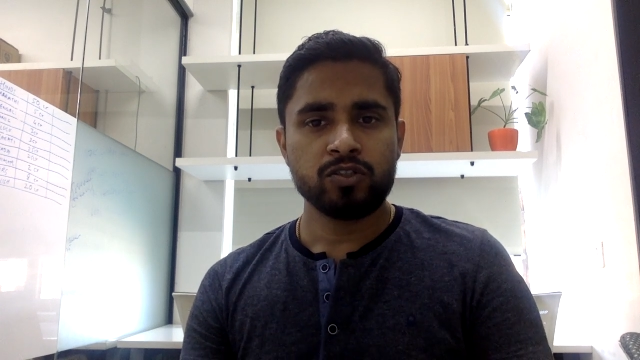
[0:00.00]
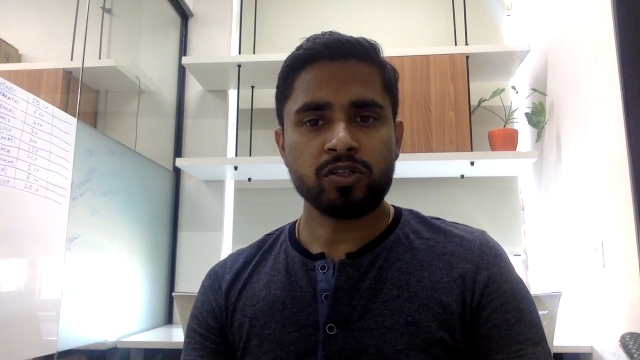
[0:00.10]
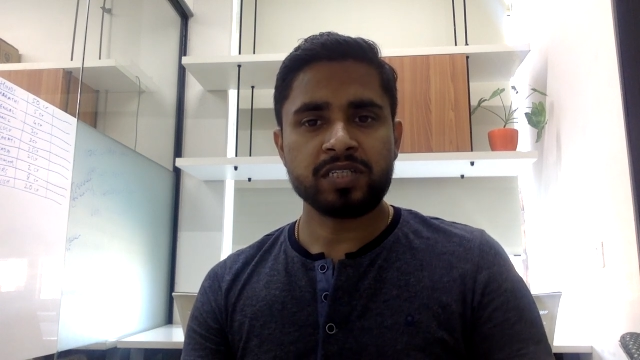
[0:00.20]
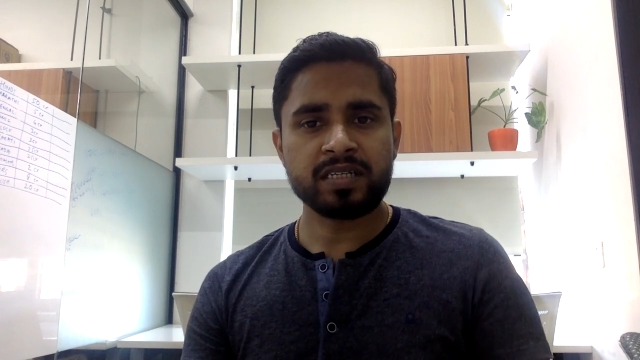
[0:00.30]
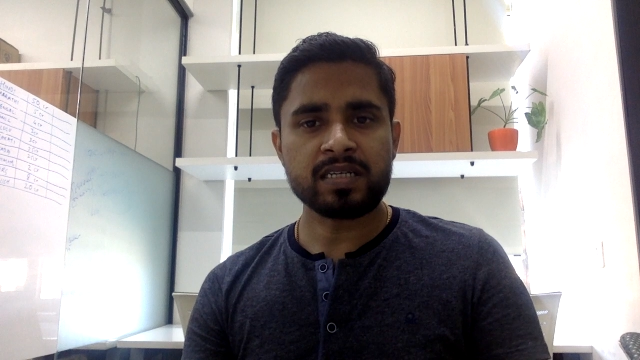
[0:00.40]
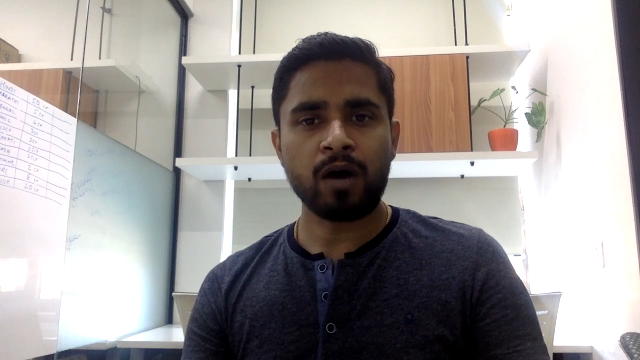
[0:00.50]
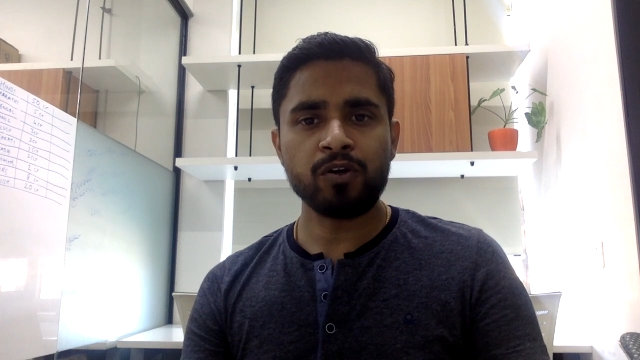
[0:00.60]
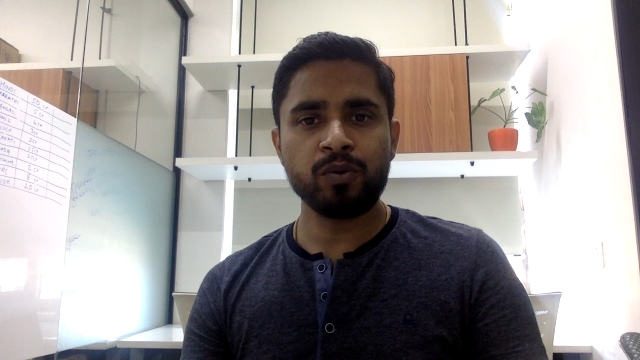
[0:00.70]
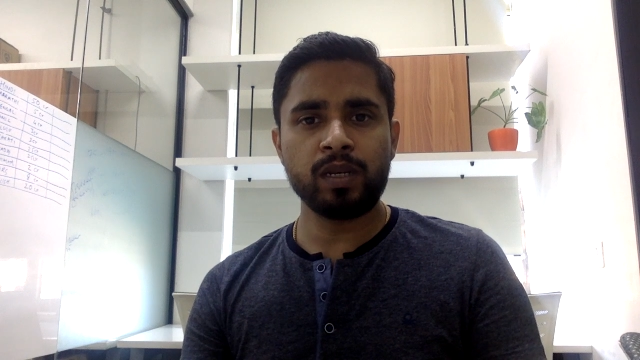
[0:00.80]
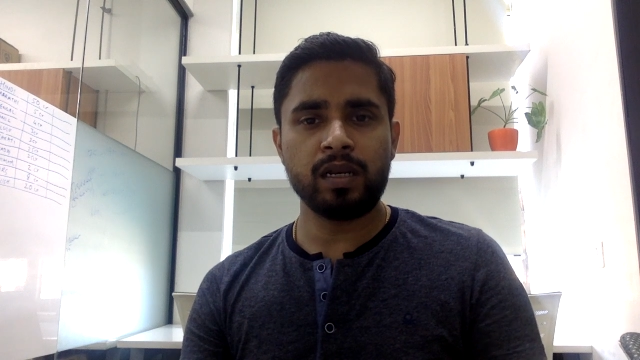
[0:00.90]
So this is how
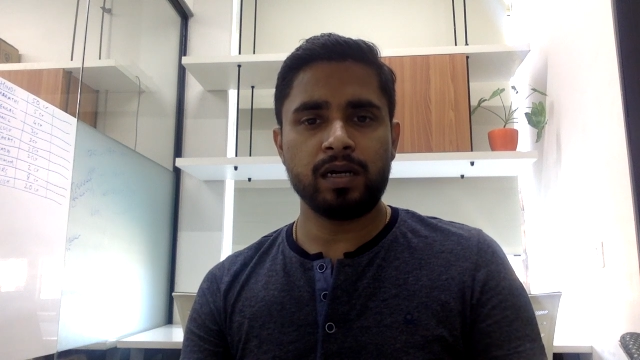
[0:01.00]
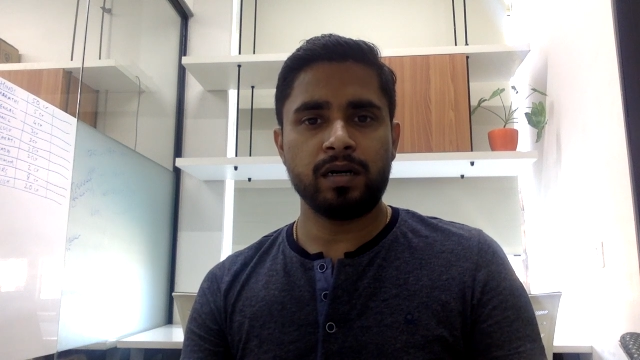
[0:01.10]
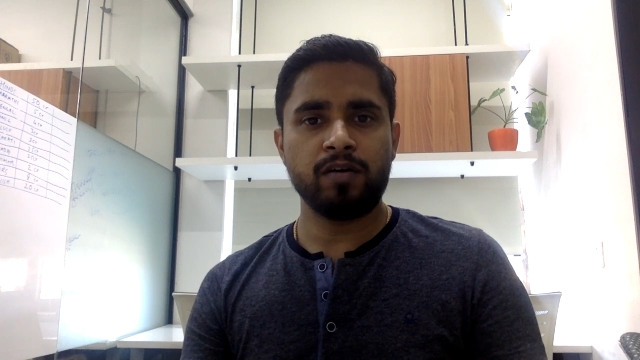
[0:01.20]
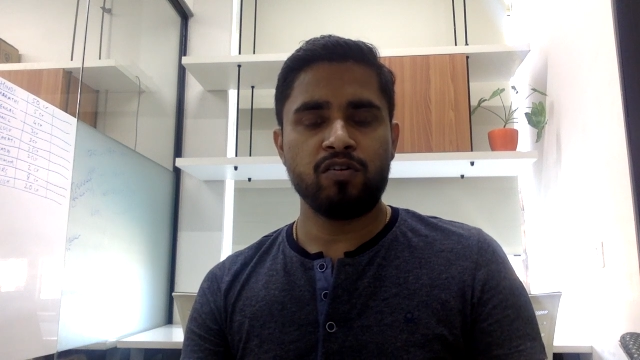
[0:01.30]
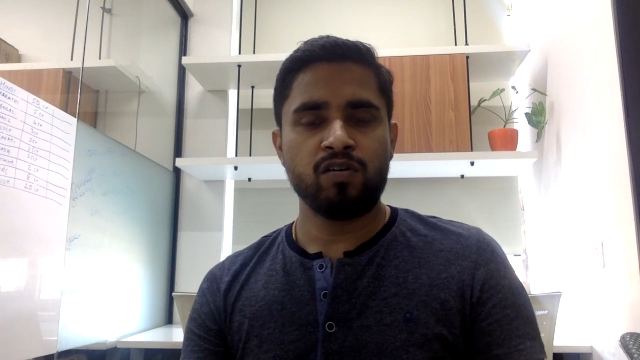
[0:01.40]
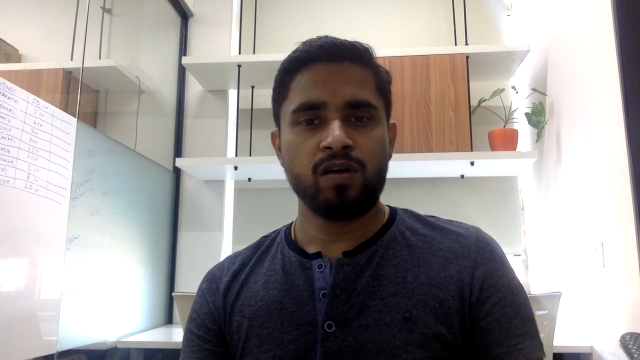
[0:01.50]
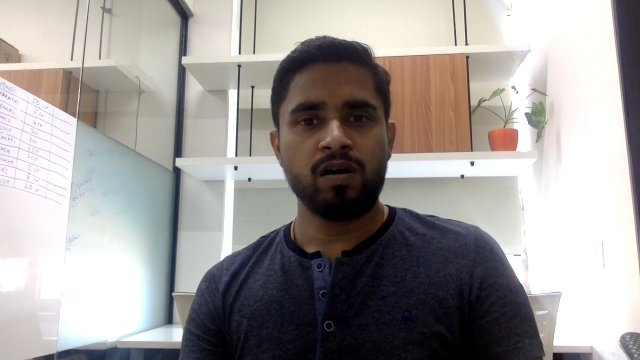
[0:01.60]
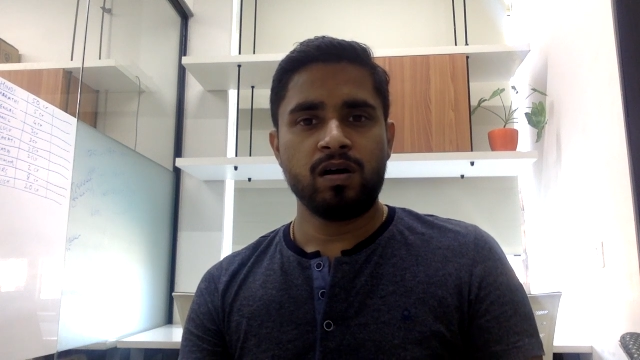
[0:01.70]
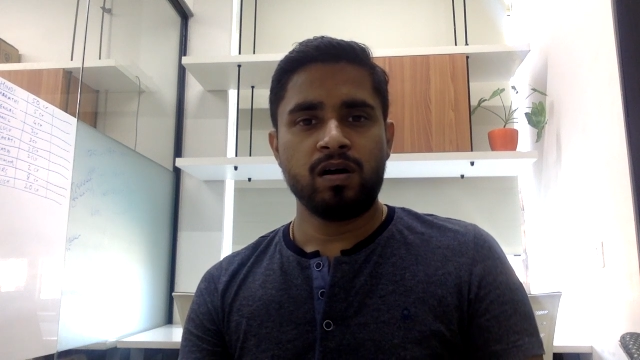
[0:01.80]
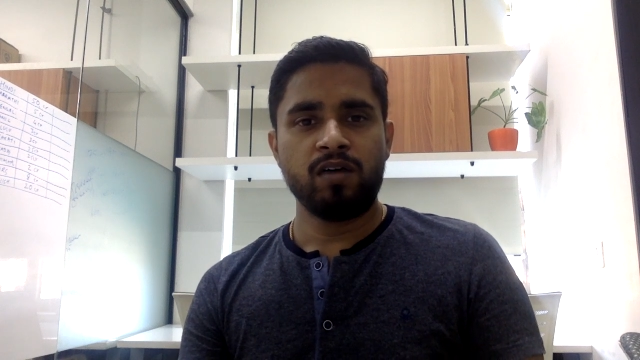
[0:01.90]
you will
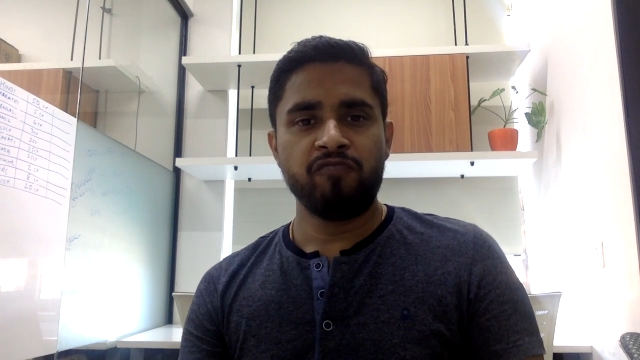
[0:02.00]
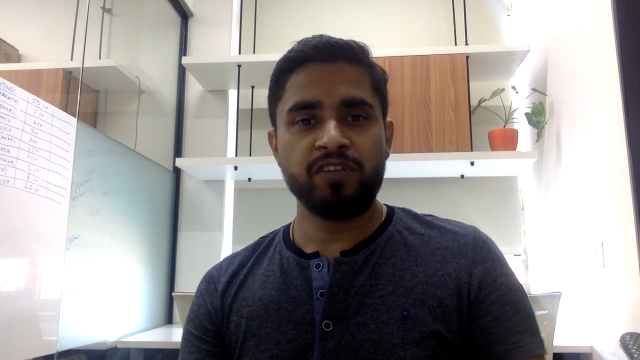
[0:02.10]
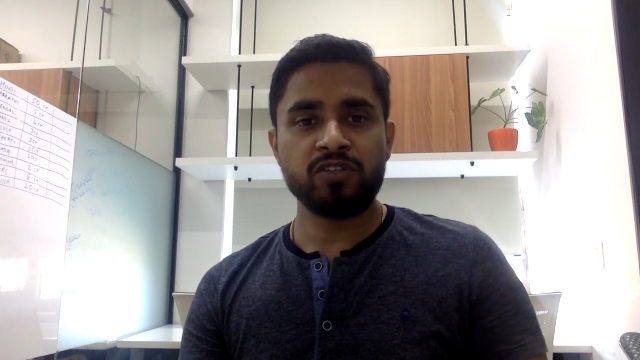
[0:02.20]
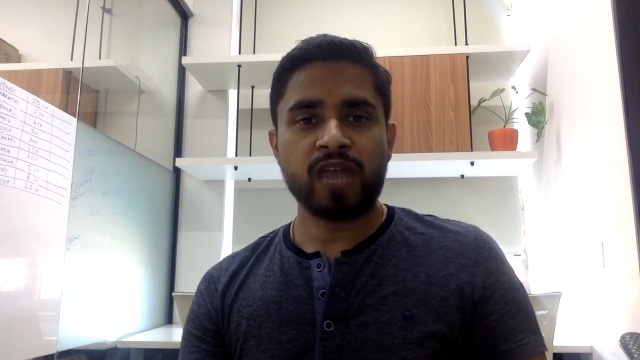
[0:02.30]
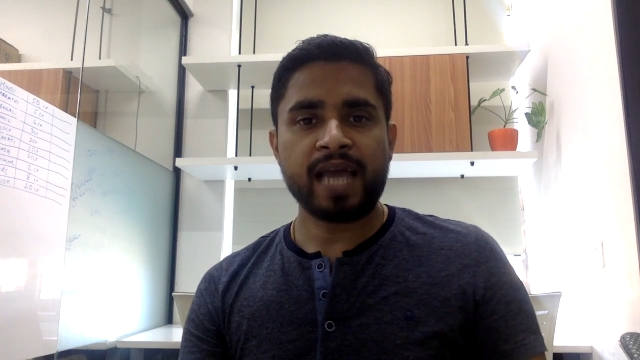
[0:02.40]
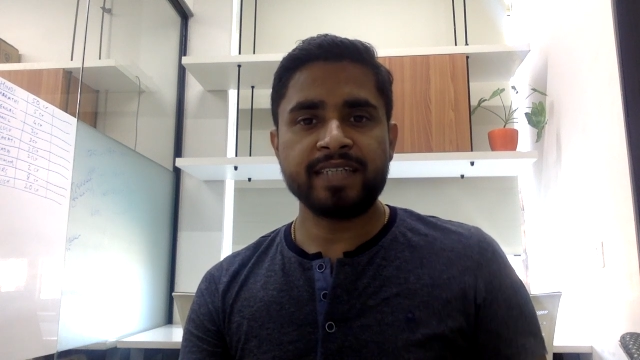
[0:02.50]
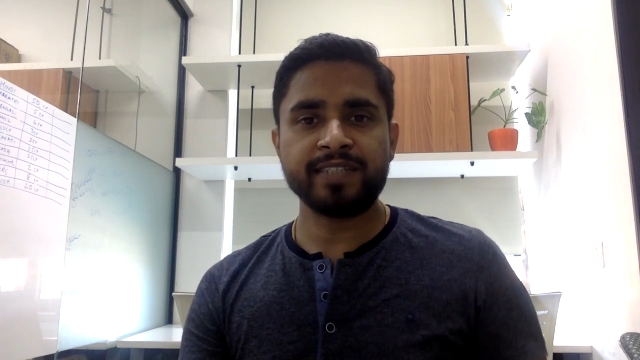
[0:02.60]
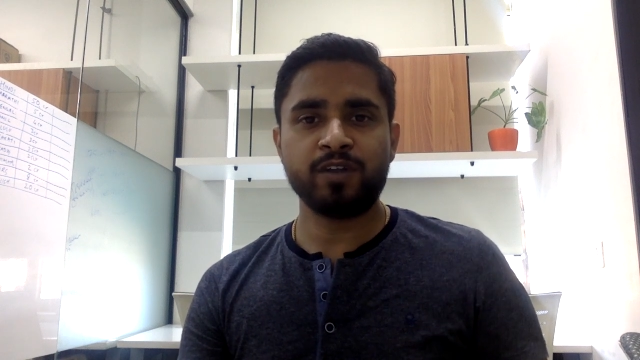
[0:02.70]
visualize